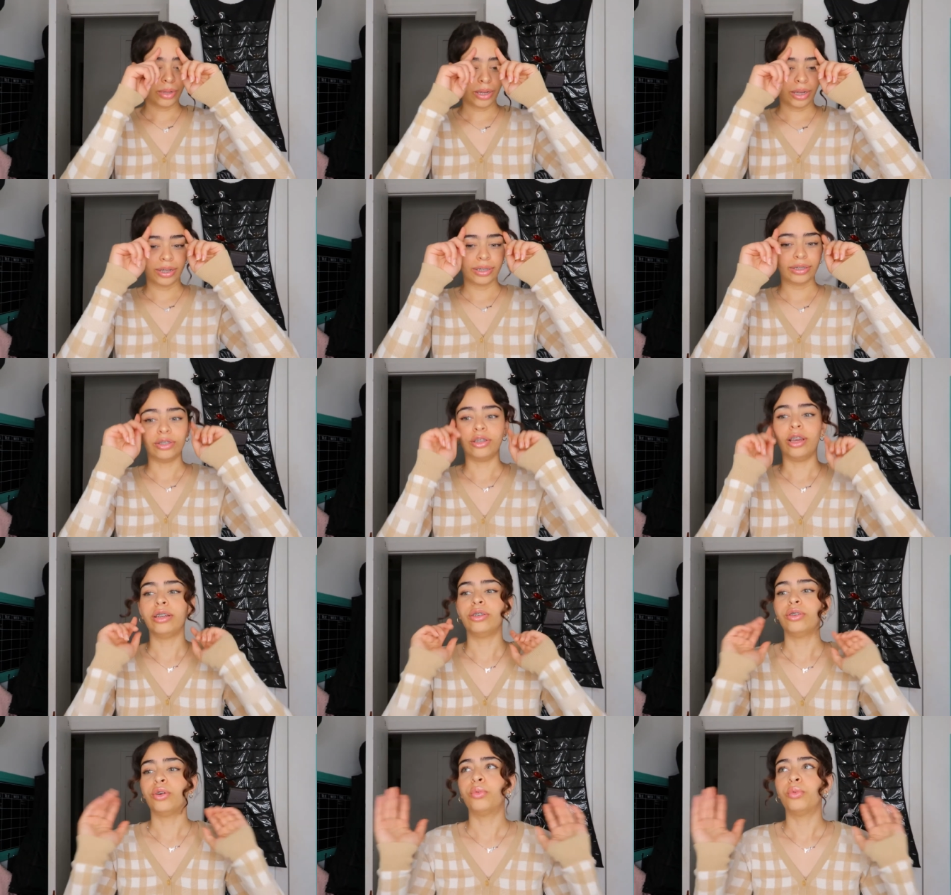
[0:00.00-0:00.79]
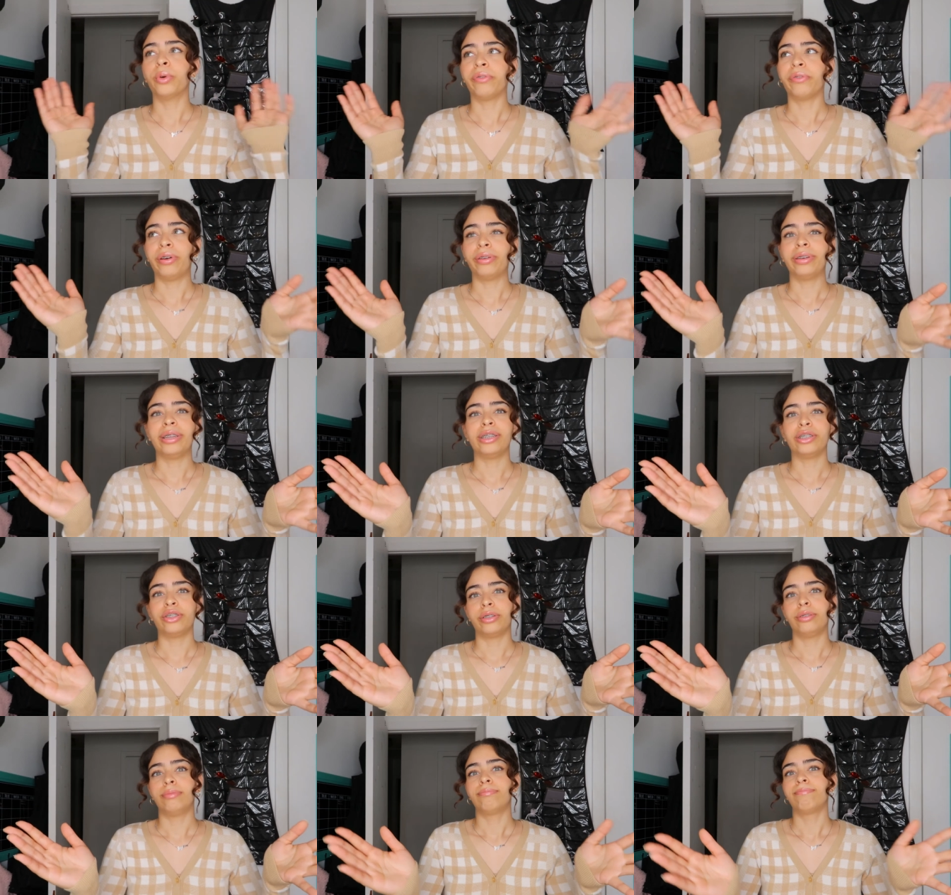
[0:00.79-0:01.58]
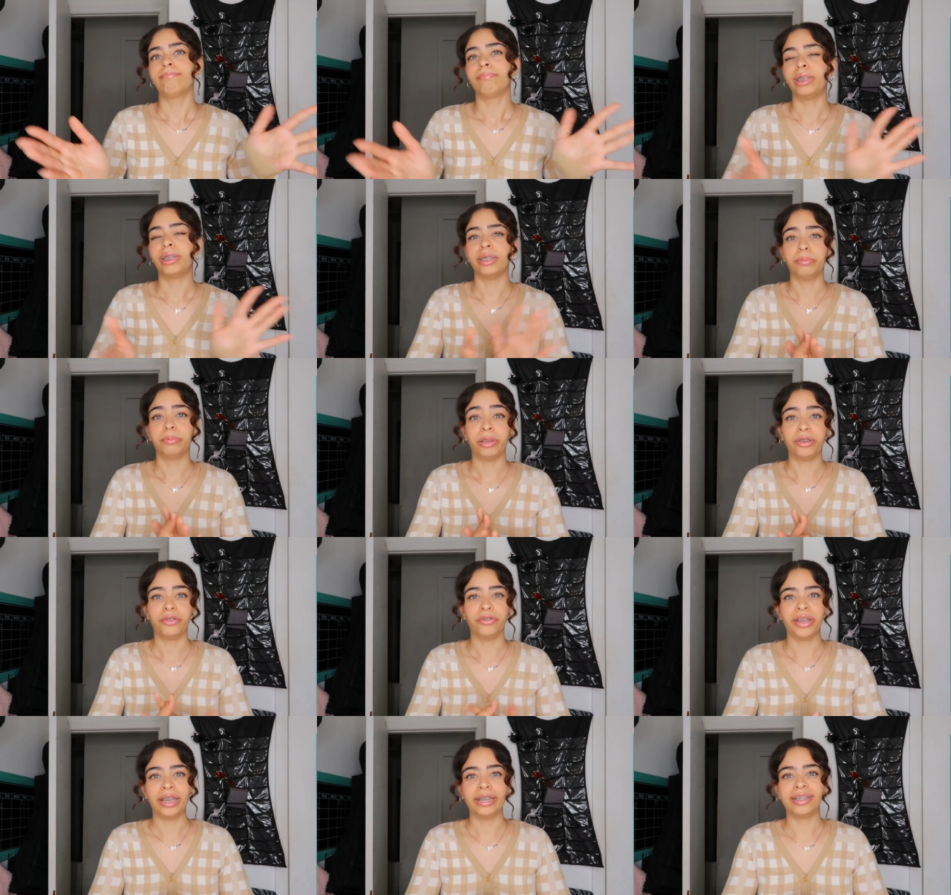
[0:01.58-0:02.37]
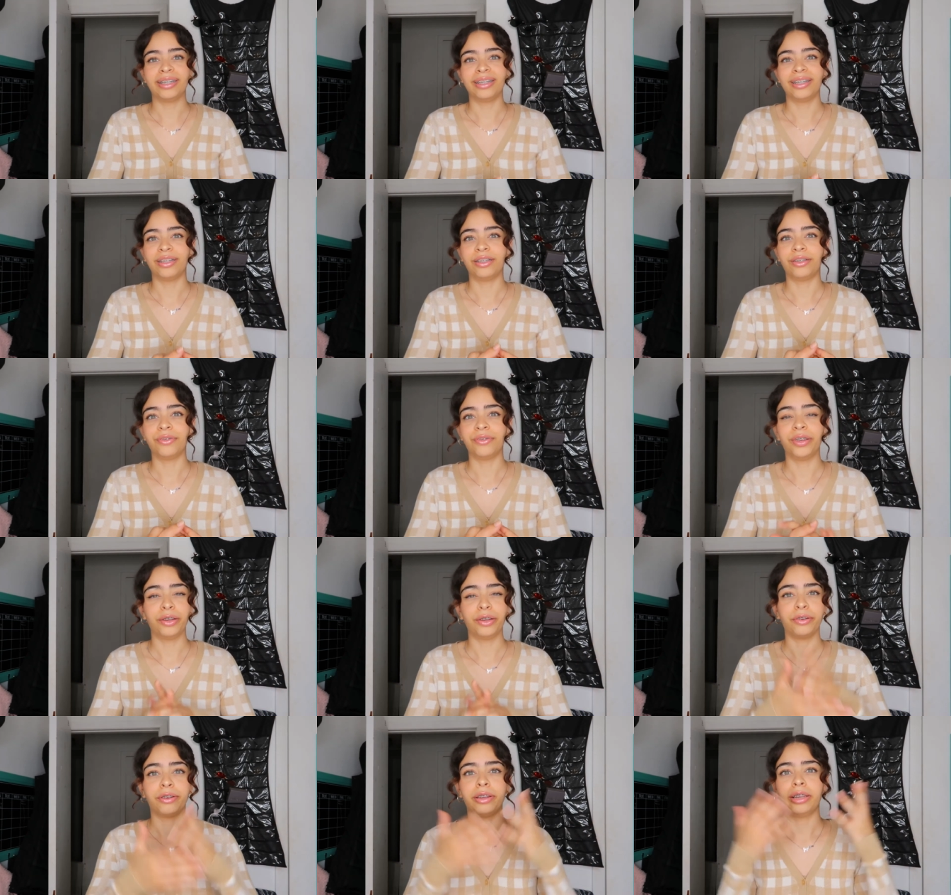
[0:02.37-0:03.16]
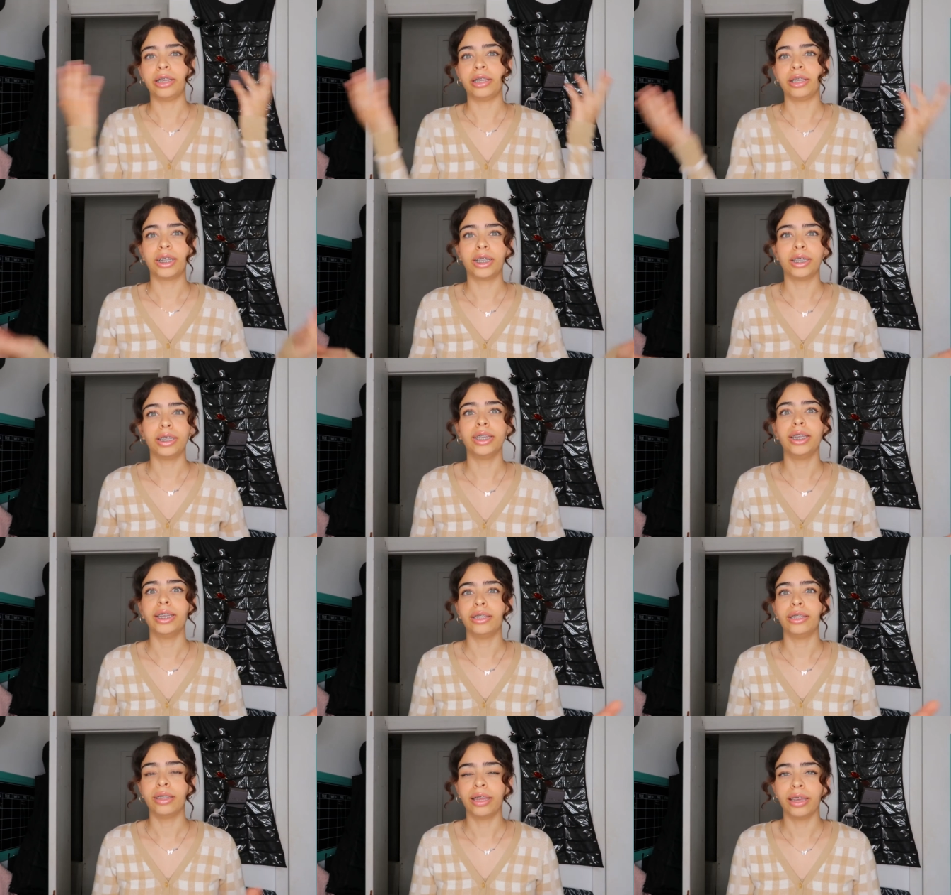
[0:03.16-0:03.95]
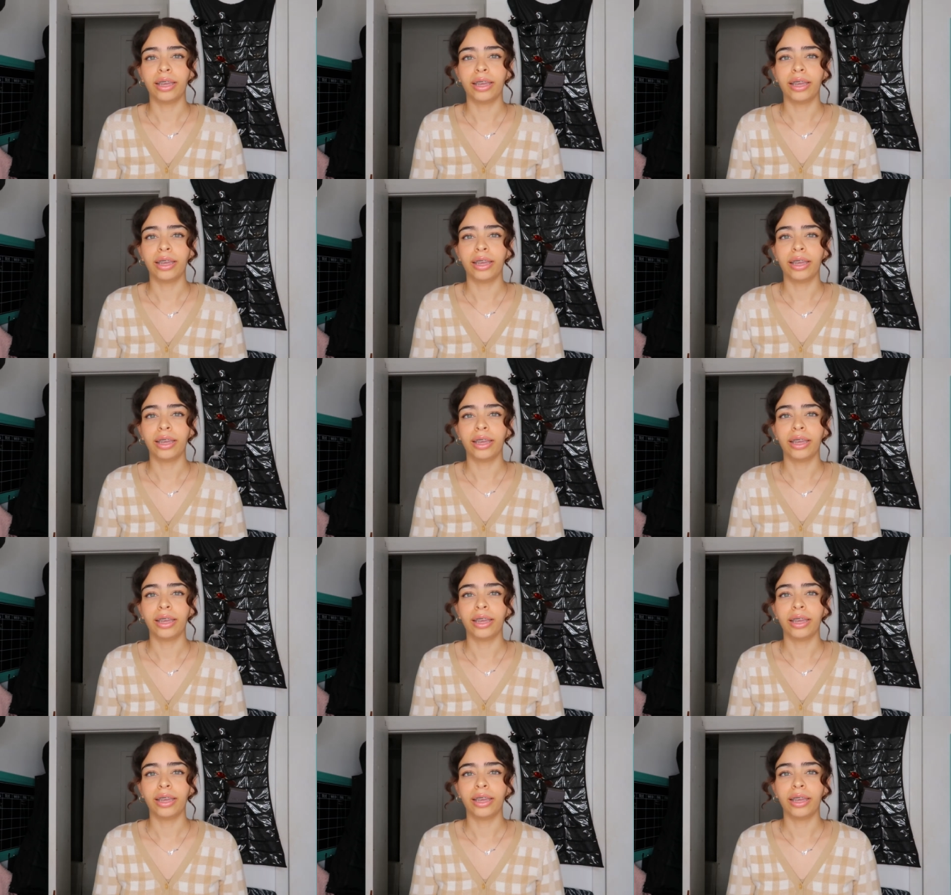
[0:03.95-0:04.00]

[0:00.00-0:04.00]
I, I don't wear foundation because my face is very clean.